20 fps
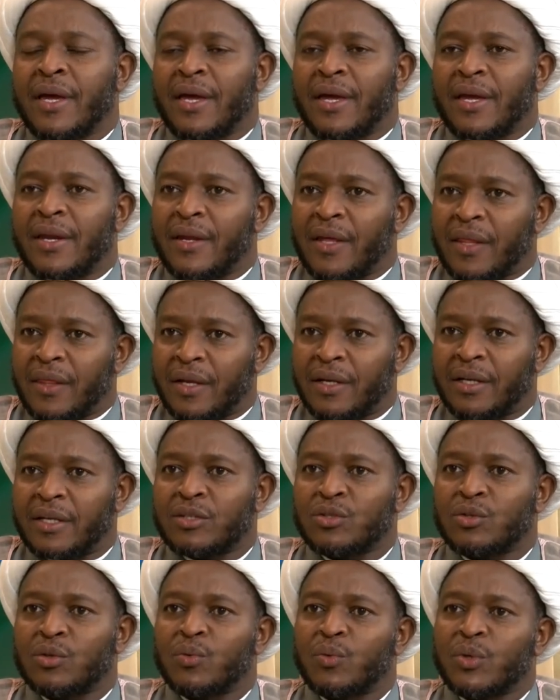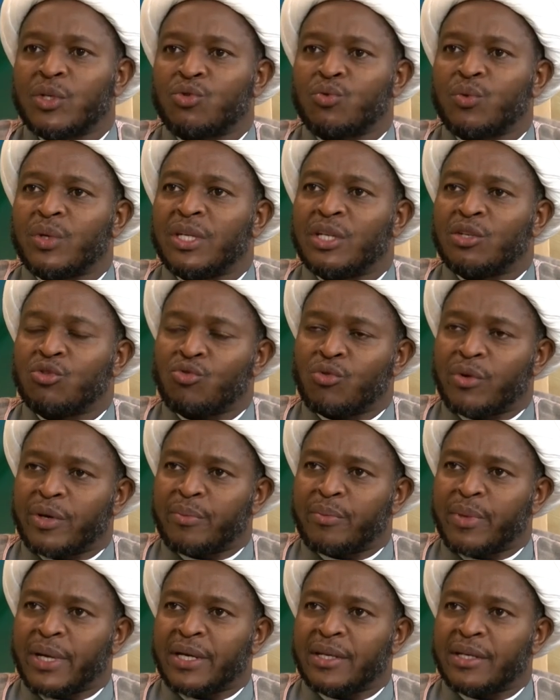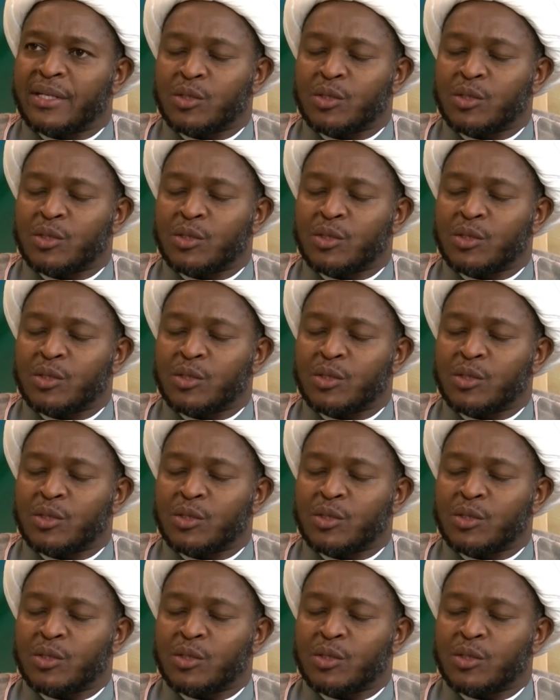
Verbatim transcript: another lesson which we need to remind,